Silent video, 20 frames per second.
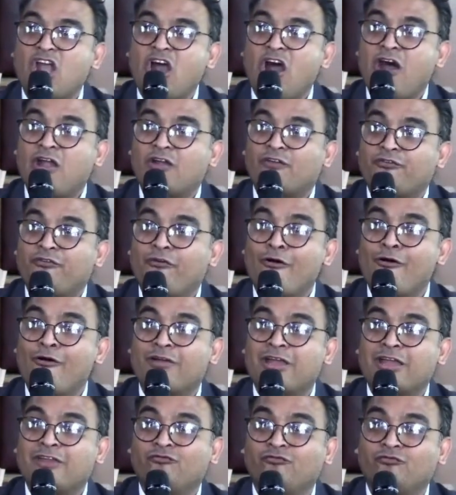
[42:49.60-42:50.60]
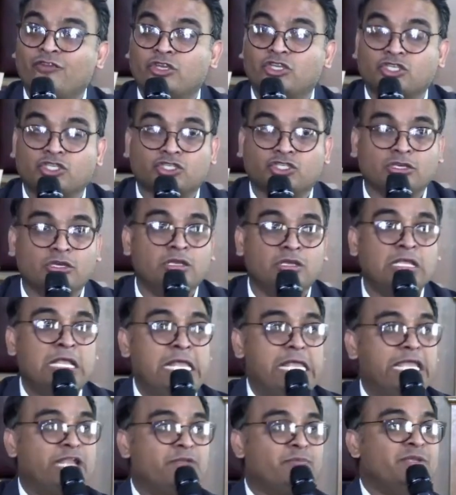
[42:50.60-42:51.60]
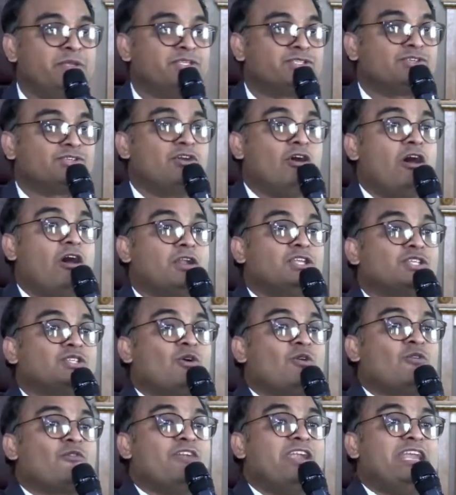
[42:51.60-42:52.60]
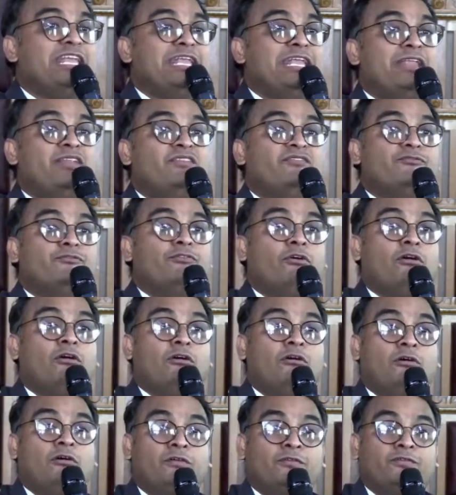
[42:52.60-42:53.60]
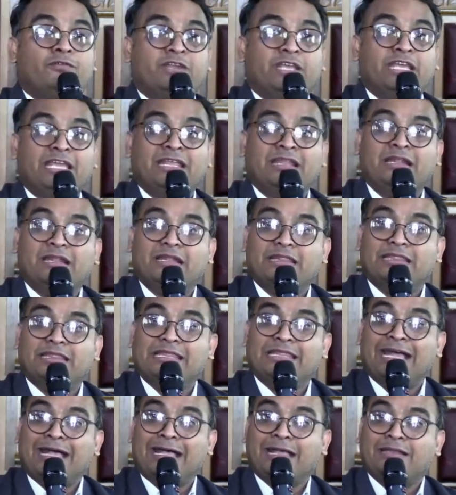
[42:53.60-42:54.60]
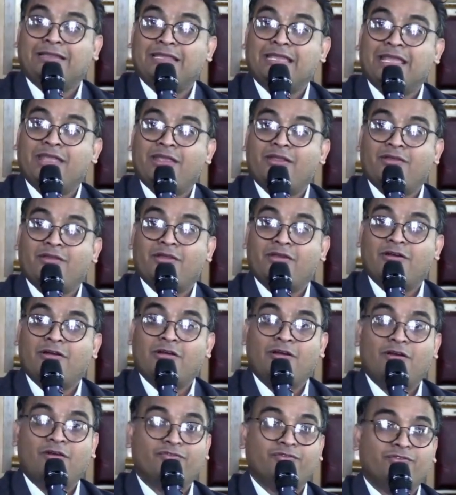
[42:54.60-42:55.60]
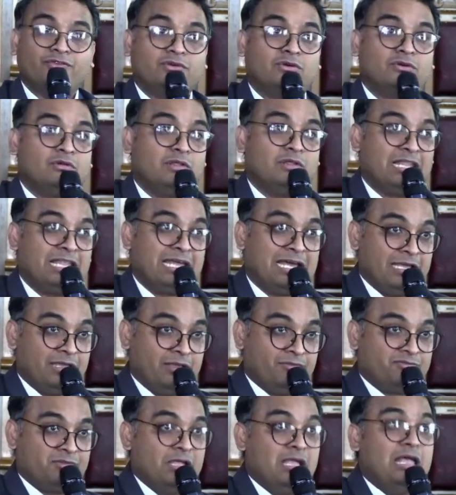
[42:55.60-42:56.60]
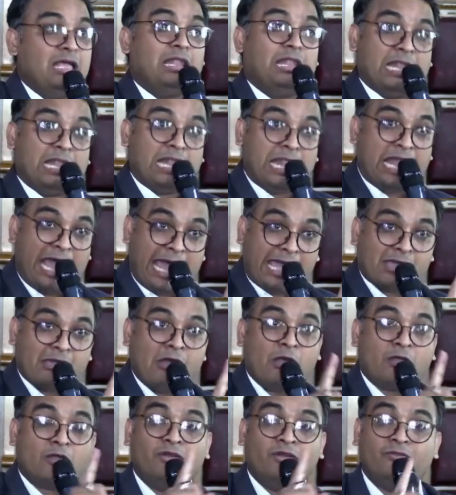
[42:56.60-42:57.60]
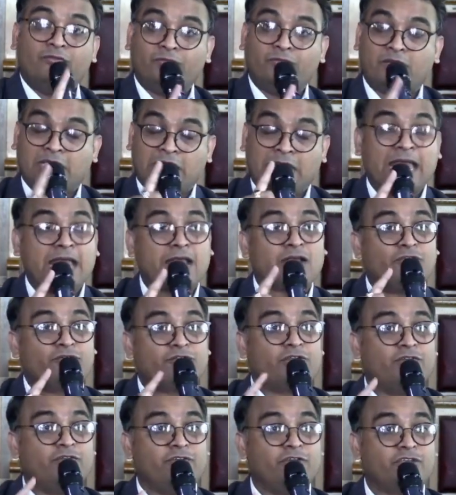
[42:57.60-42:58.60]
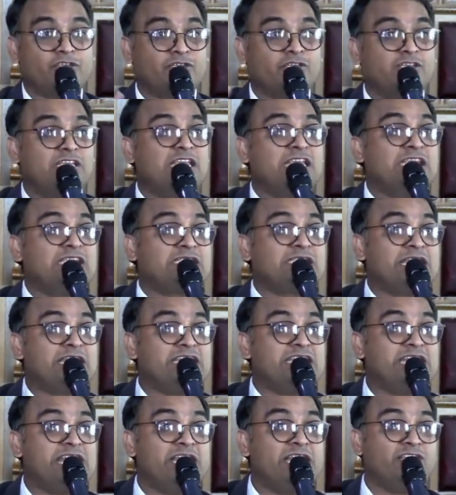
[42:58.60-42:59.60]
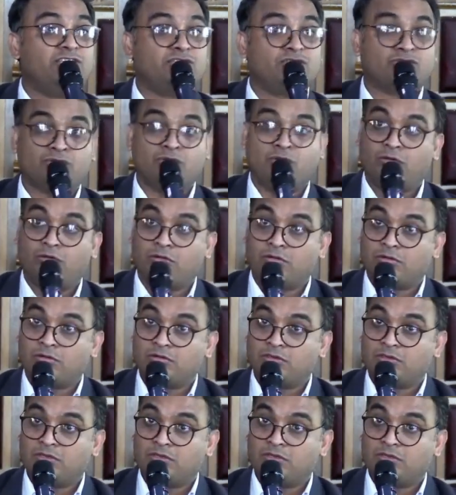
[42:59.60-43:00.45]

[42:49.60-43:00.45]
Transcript: God for conviction. It means God is already involved in that area of your life. Lack of conviction is a danger zone,